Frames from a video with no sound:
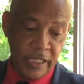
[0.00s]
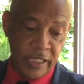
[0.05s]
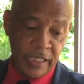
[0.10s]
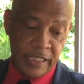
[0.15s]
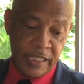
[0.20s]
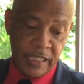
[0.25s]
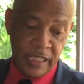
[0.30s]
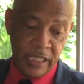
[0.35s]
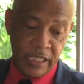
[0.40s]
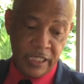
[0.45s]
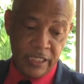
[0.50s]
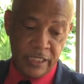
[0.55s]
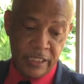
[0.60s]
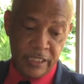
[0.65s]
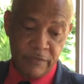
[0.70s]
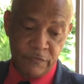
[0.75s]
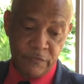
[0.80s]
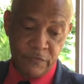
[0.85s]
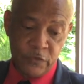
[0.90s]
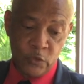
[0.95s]
Now,
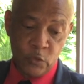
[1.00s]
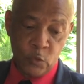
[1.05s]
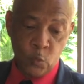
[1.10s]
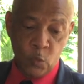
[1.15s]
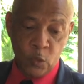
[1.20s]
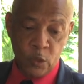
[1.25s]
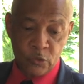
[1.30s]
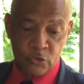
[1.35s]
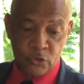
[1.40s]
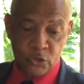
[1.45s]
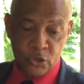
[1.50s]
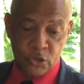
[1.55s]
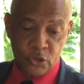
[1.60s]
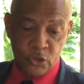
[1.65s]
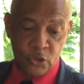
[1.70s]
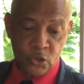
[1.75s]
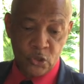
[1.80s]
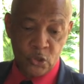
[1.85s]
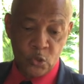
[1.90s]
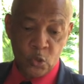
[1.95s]
if you want
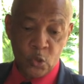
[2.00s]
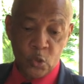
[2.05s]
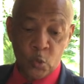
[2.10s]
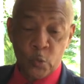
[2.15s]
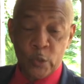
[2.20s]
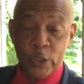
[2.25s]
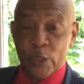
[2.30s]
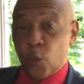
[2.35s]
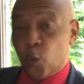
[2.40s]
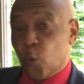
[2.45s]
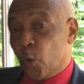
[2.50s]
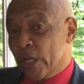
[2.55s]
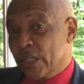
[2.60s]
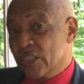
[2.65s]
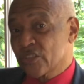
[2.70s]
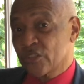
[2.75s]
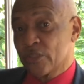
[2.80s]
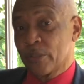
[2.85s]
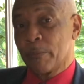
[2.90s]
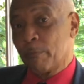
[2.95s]
to
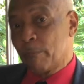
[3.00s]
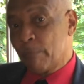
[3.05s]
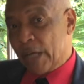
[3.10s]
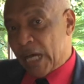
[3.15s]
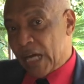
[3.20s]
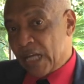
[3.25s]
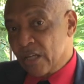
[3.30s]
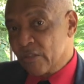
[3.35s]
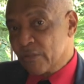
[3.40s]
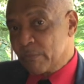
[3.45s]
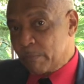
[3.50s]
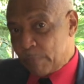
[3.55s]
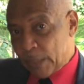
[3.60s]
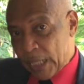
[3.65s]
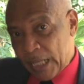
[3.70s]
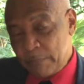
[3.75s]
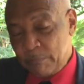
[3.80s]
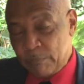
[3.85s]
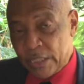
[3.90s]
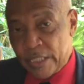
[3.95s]
request a ballot
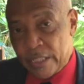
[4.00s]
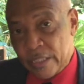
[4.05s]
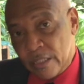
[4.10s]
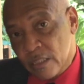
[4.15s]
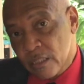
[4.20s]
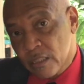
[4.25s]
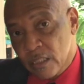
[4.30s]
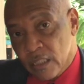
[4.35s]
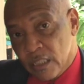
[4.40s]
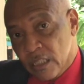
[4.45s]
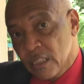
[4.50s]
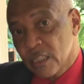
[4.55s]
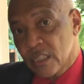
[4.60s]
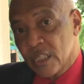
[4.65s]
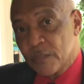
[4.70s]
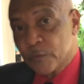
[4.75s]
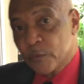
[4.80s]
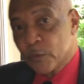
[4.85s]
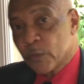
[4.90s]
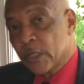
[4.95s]
by mail,
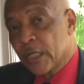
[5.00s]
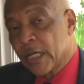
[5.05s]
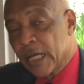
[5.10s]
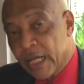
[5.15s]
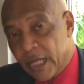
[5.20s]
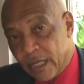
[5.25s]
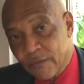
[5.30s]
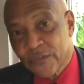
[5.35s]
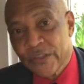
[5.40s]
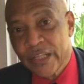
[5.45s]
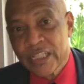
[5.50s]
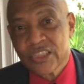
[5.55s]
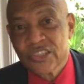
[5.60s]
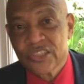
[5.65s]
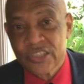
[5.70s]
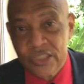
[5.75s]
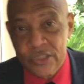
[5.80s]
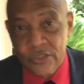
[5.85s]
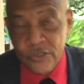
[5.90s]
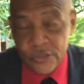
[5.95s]
if you want to have that
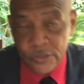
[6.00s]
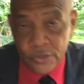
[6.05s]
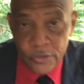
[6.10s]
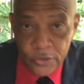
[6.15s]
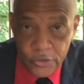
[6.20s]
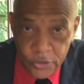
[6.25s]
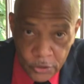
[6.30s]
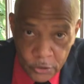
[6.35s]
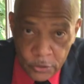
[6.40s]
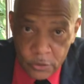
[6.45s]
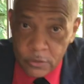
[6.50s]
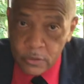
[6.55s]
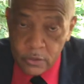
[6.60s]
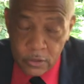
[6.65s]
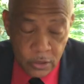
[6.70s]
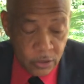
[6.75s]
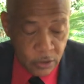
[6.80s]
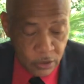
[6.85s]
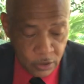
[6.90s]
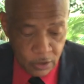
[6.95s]
sent to you,
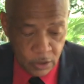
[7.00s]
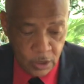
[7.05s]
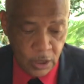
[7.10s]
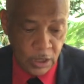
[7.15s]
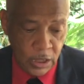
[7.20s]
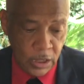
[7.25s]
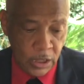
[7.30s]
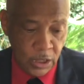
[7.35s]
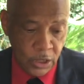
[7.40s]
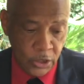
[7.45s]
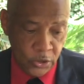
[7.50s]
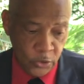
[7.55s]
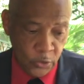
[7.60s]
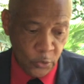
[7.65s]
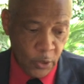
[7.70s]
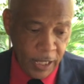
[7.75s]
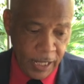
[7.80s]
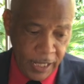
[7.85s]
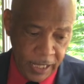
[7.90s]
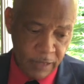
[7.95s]

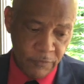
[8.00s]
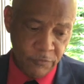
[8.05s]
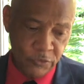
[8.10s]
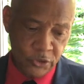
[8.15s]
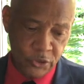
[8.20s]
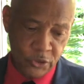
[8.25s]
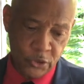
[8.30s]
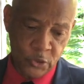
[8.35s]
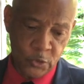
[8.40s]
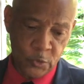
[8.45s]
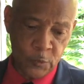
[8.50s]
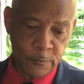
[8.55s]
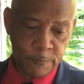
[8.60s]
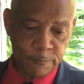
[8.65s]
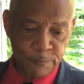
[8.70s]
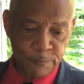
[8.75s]
you have to